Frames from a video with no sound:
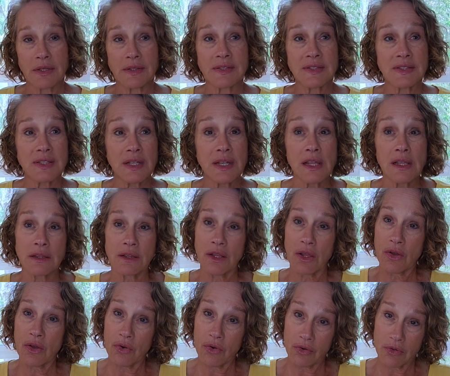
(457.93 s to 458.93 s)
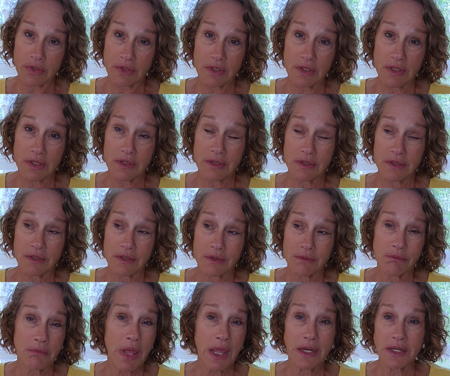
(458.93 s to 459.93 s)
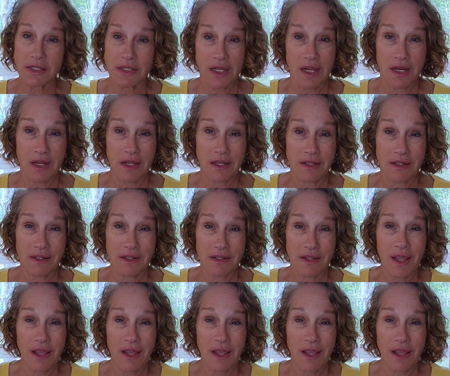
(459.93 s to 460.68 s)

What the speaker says: sitting alone meditating.